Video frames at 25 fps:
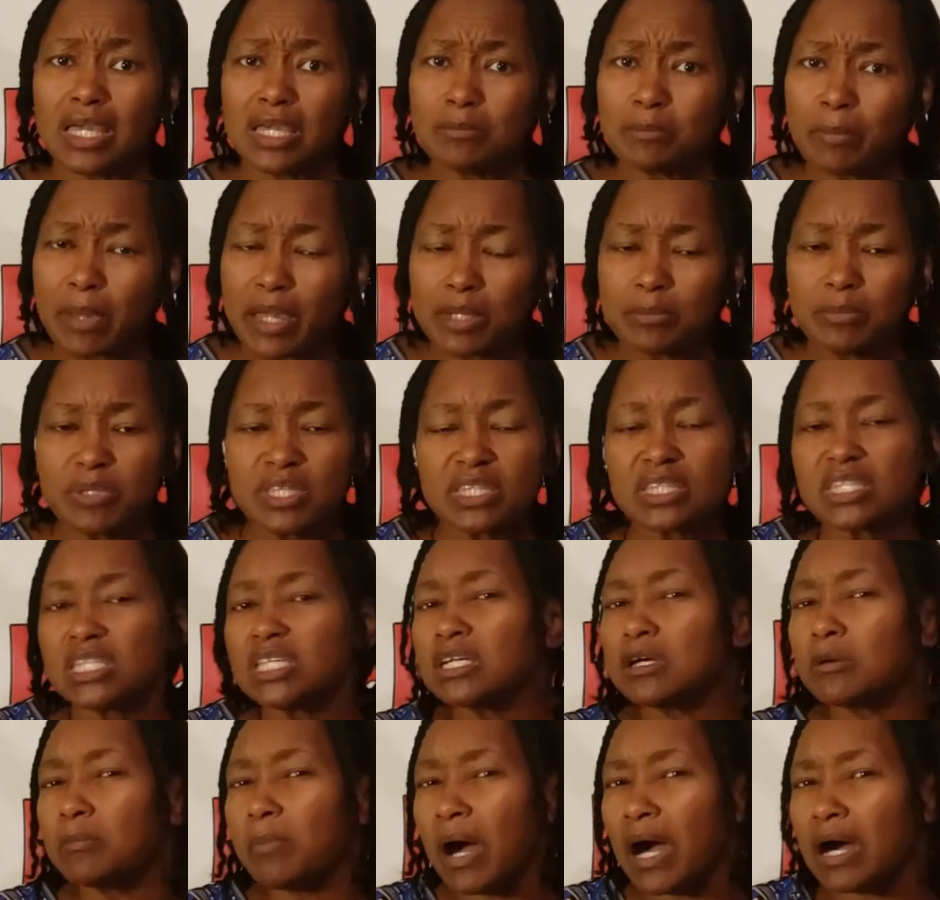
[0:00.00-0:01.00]
it made me
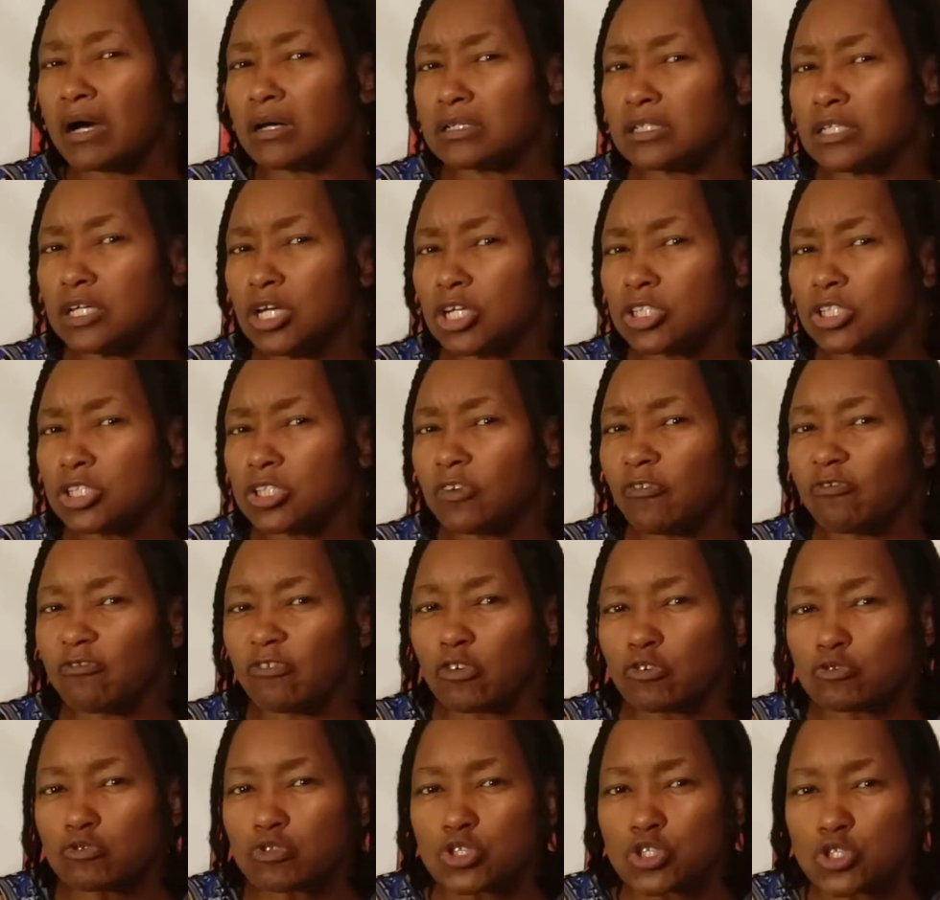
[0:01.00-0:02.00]
think about the
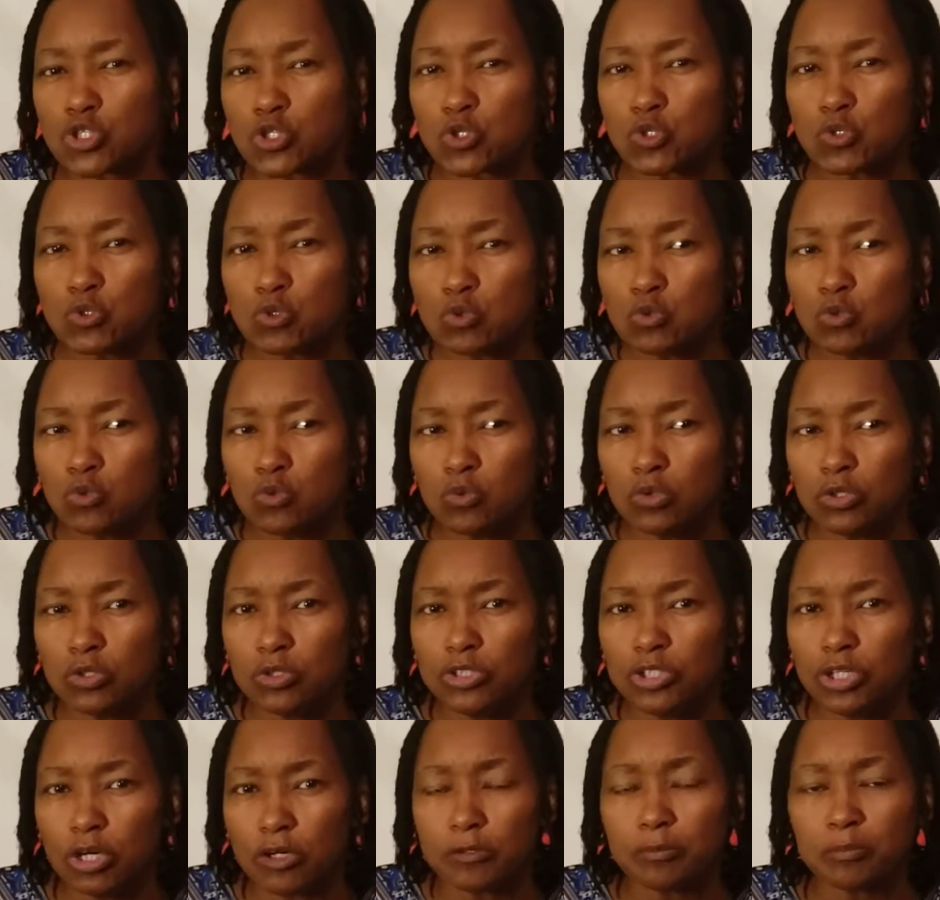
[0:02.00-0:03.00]
first two
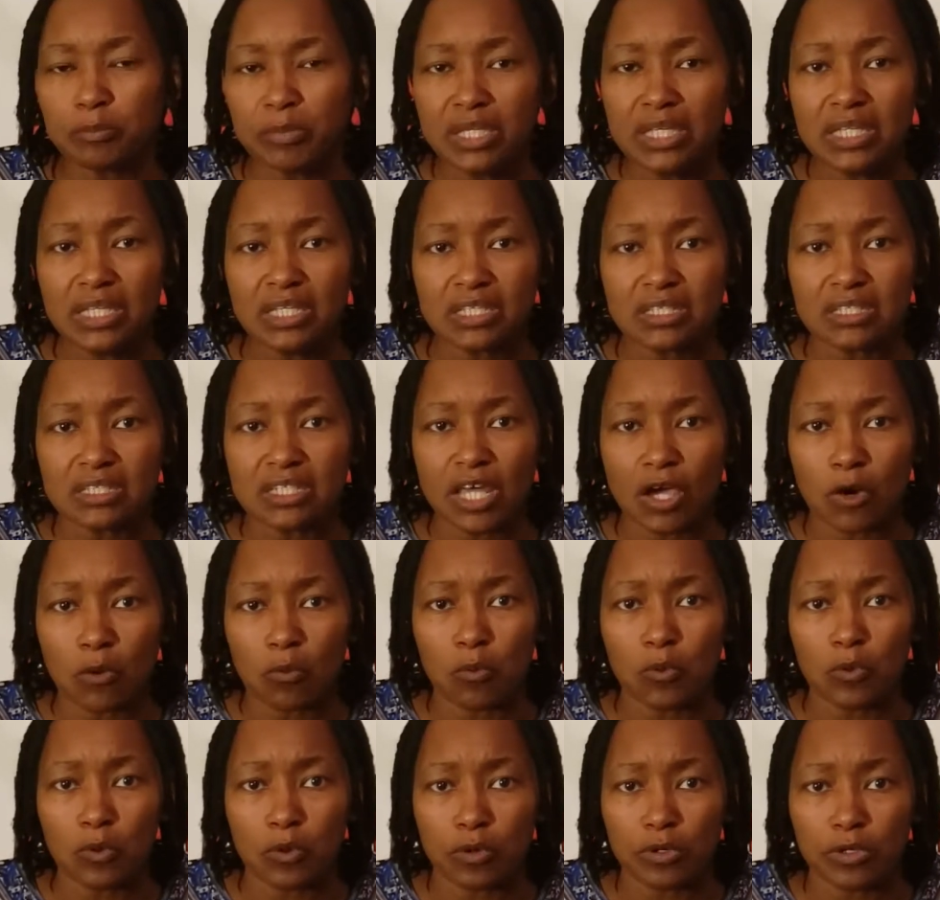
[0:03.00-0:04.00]
young men
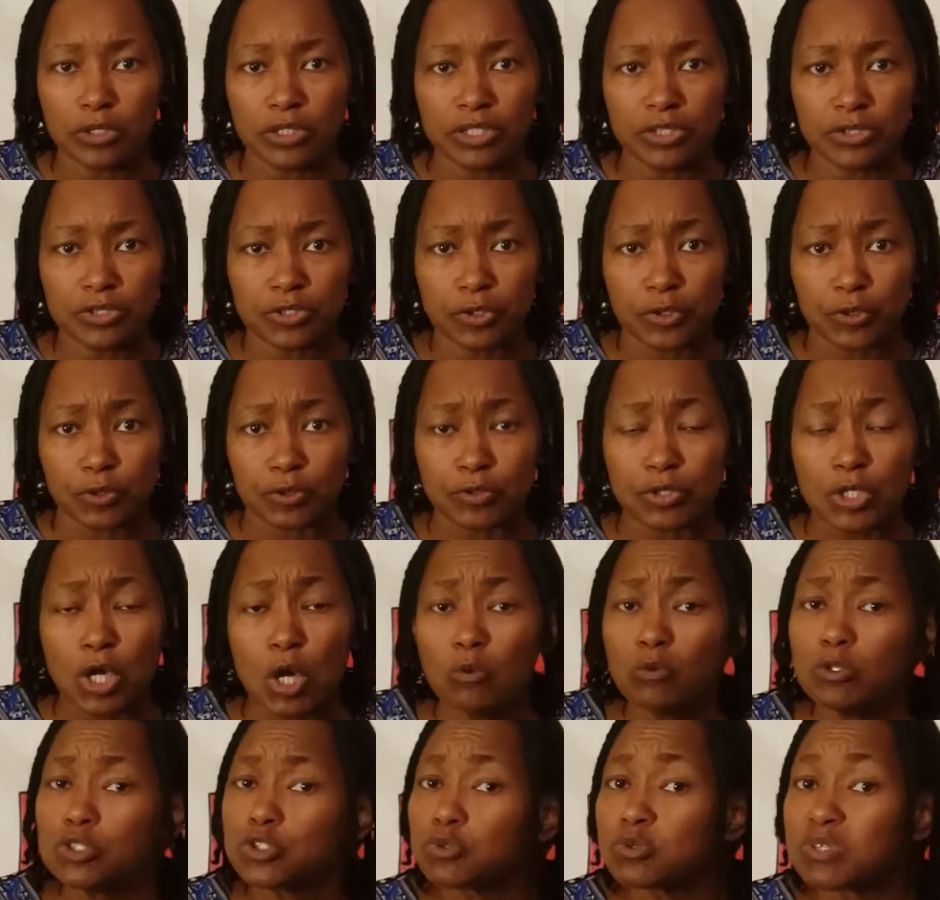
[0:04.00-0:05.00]
that were in the earth,
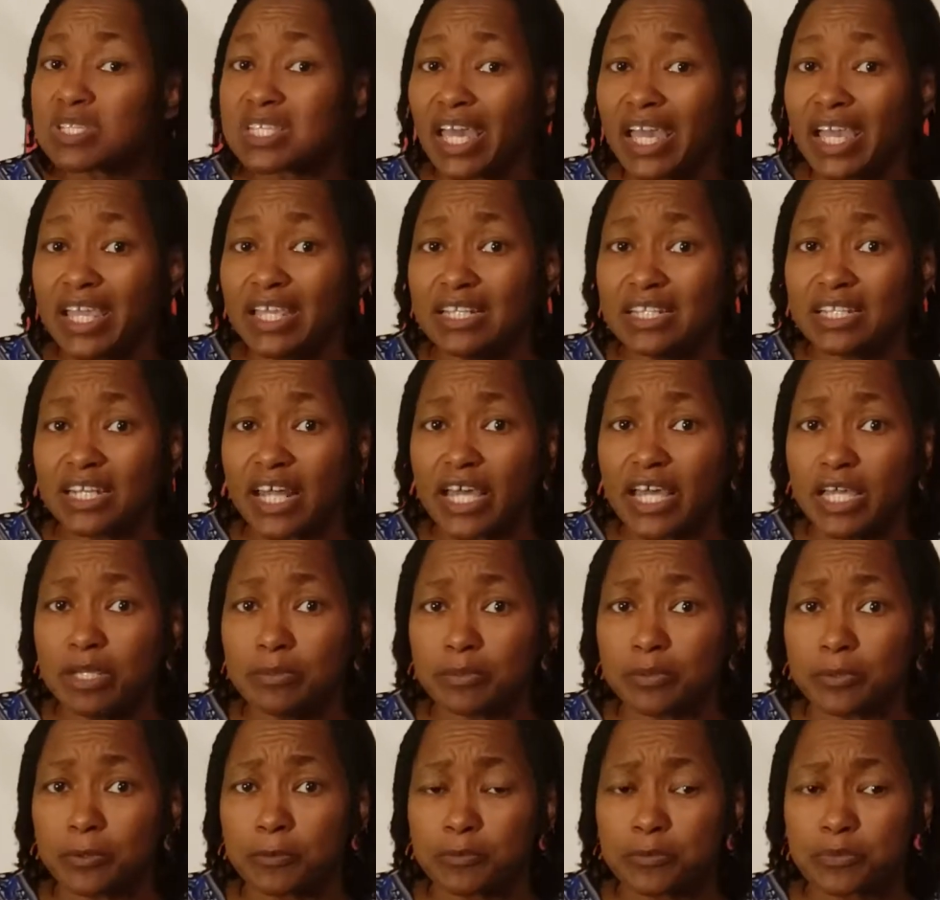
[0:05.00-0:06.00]
which was Cain and
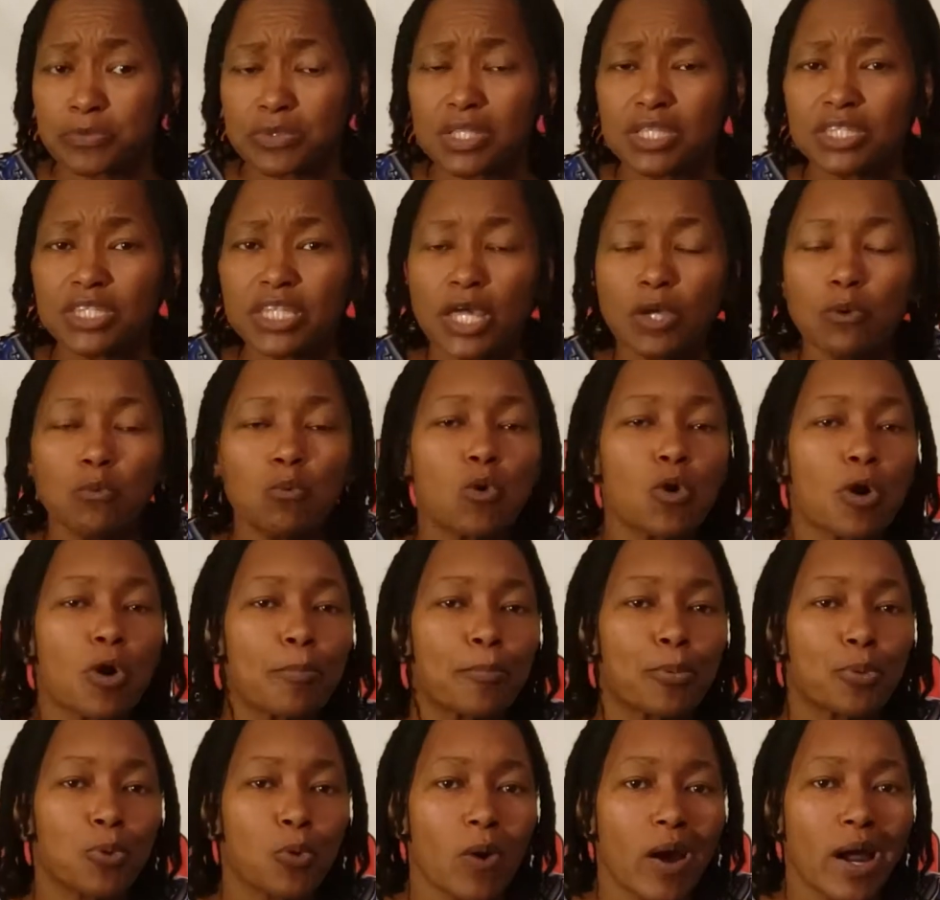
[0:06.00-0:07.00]
Abel. They were a
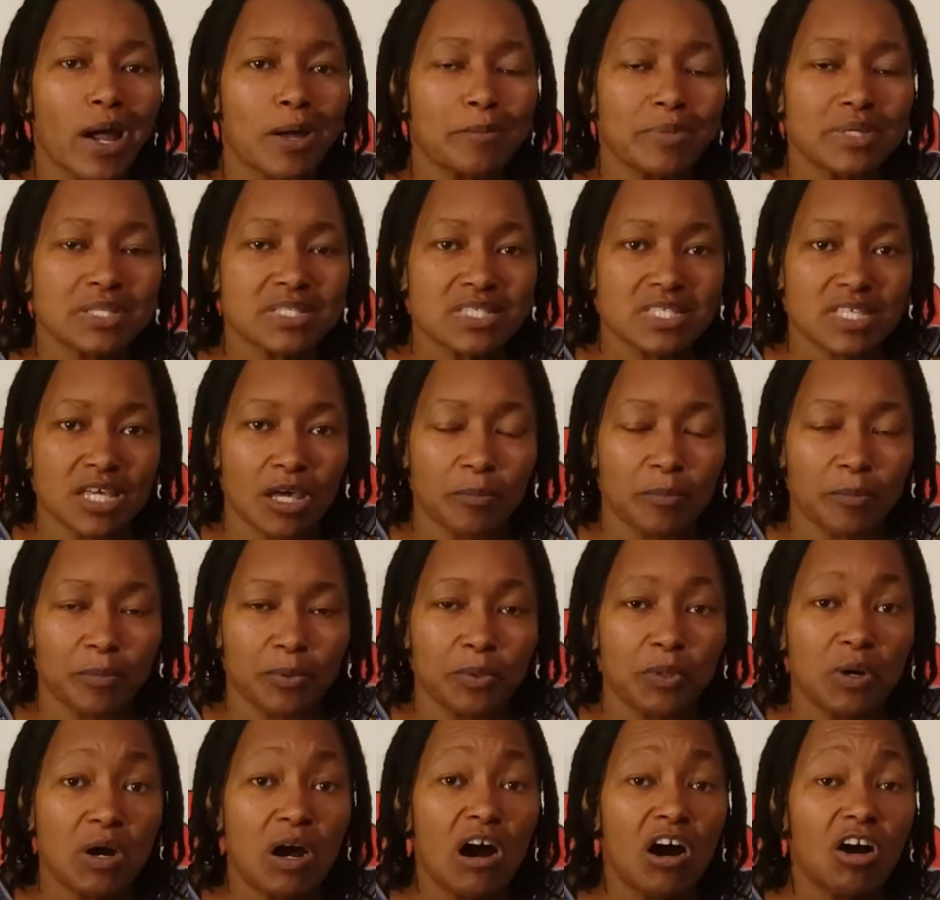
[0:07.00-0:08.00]
prime
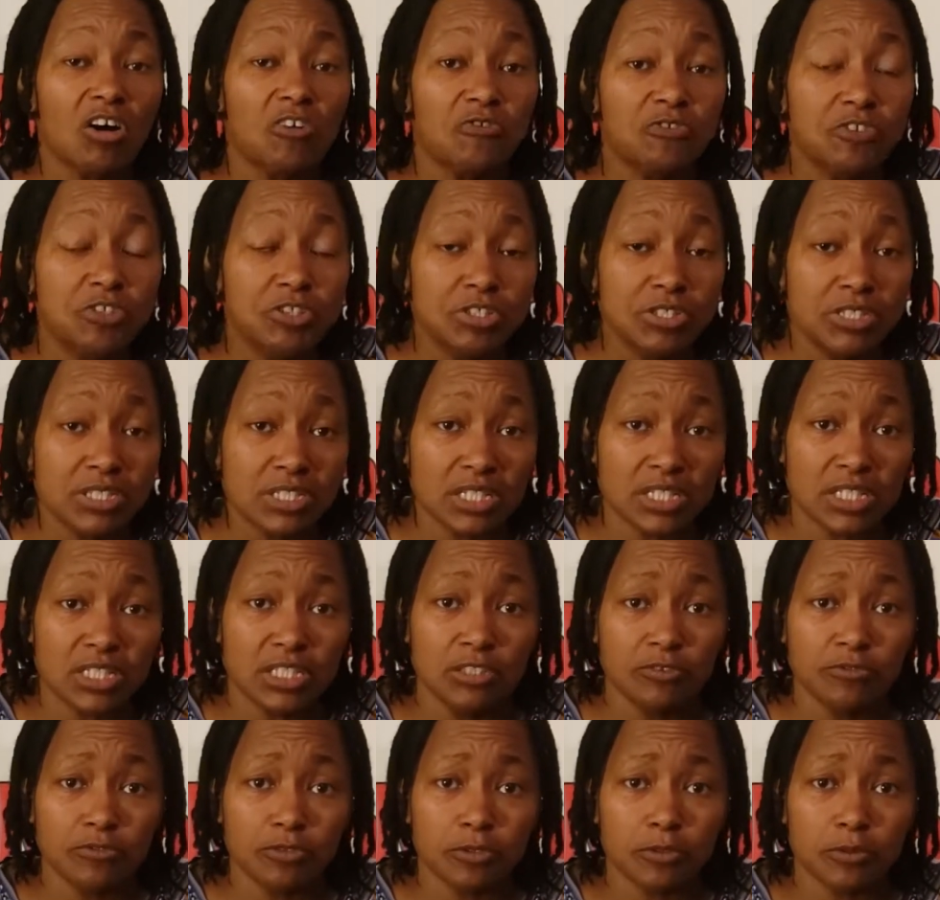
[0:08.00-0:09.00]
example of good and
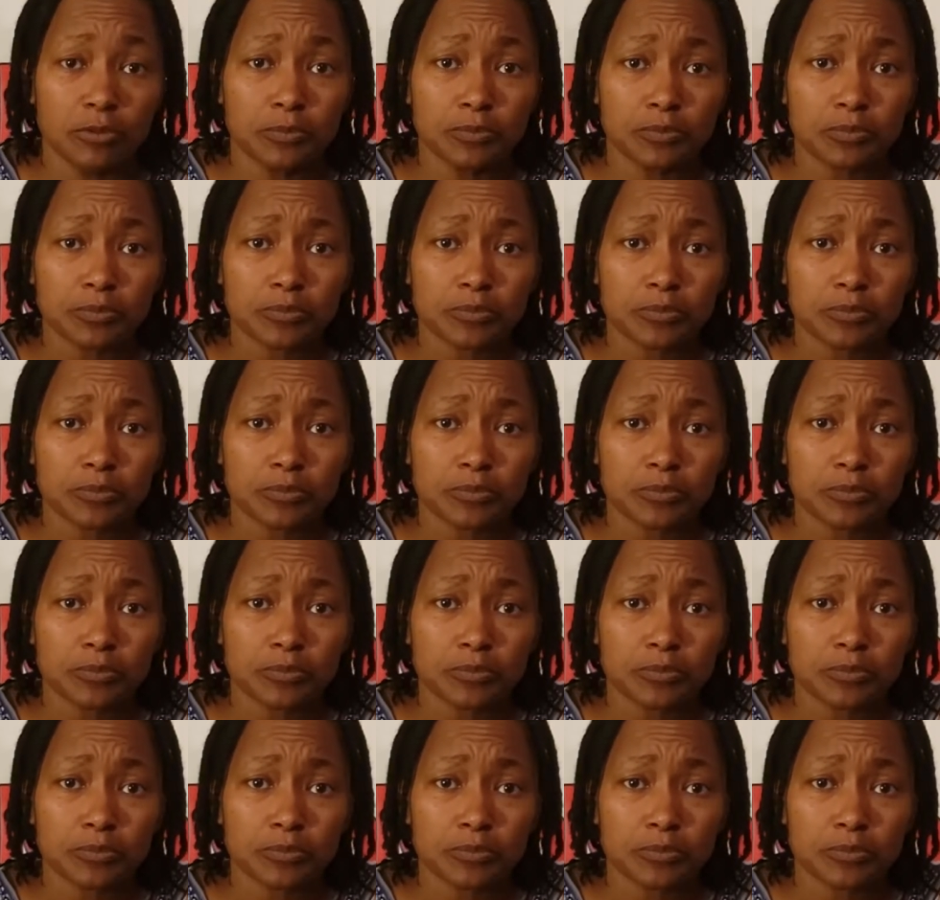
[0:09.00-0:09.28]
evil.